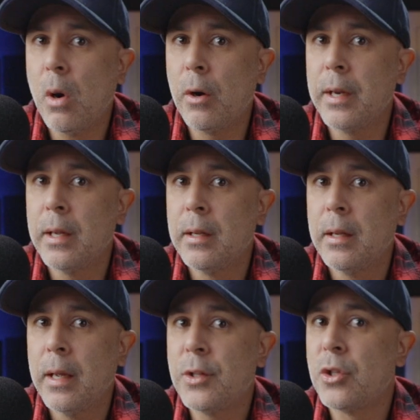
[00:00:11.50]
worry,
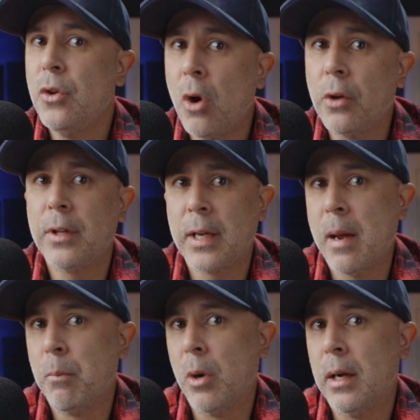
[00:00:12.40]
it's not the
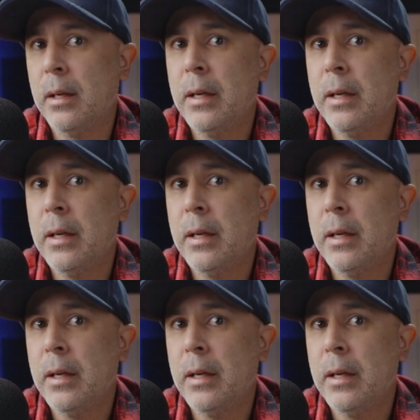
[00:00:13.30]
camera.